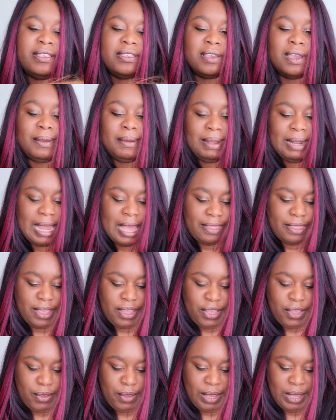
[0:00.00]
So I'm glad
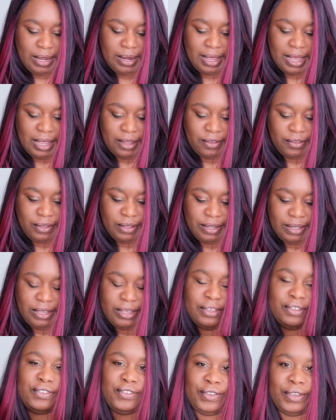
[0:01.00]
that you can
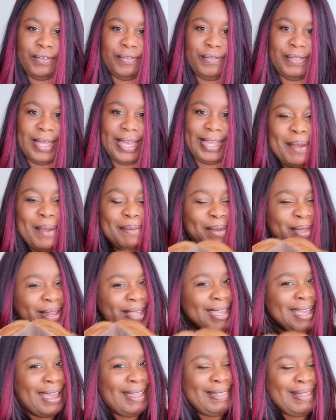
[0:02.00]
actually shift I'm going
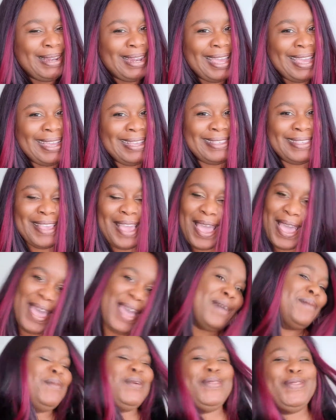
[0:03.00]
to cut the lace,
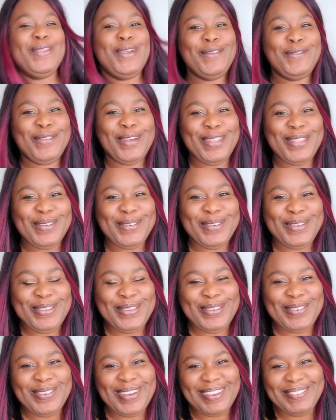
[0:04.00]
and with no further
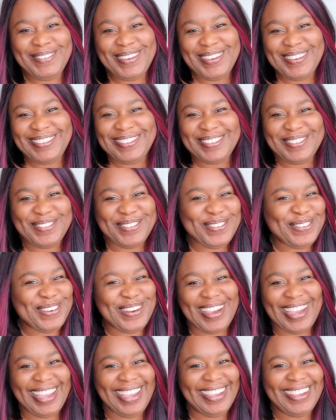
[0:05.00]
ado, I'm going to
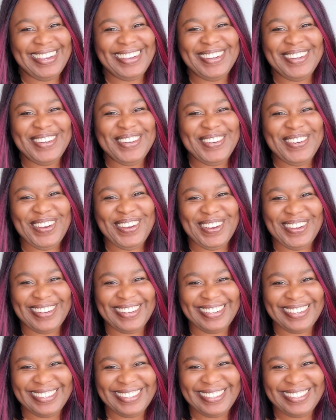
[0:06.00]
try her
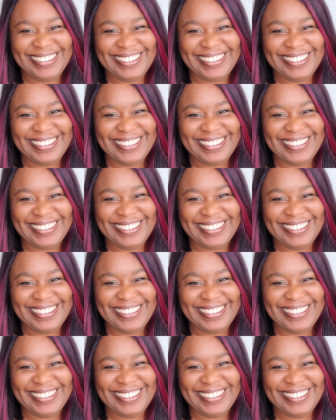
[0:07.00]
on.